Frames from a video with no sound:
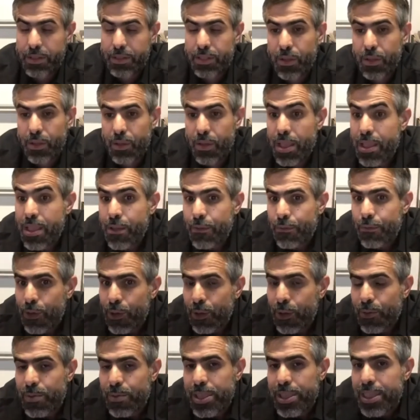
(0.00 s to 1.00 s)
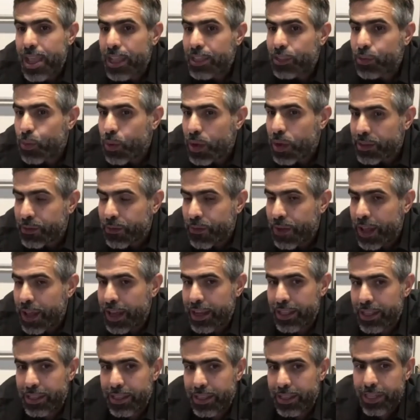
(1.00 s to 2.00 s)
So for me, that was
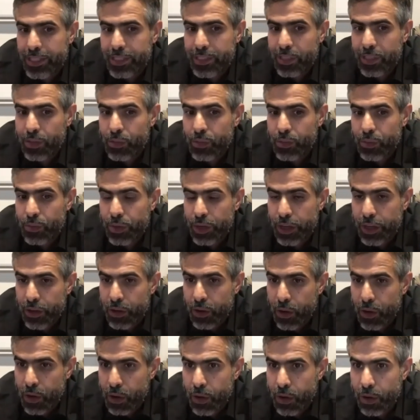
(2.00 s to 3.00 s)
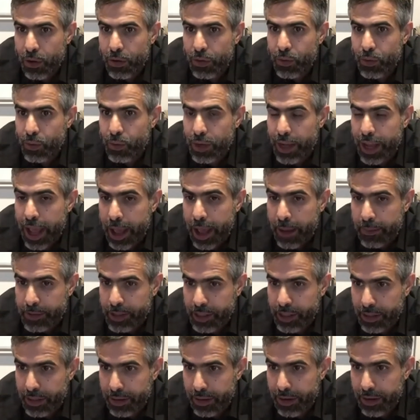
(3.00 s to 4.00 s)
very interesting to record, to
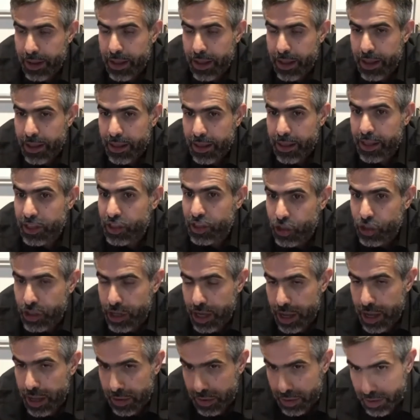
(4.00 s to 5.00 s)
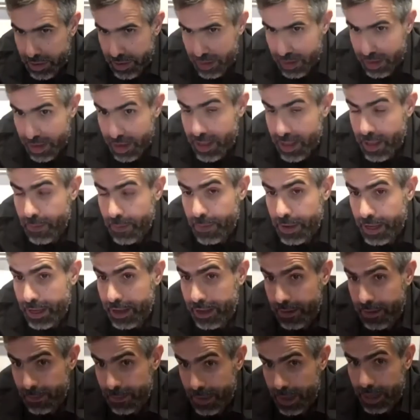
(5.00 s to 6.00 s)
capture this journey in a
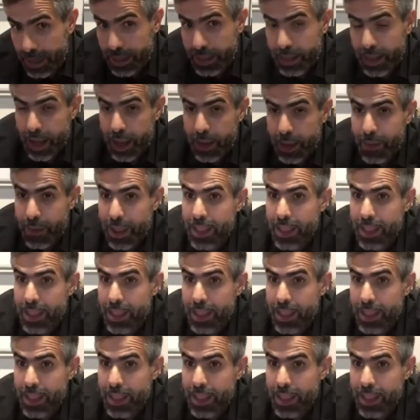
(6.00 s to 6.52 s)
big time.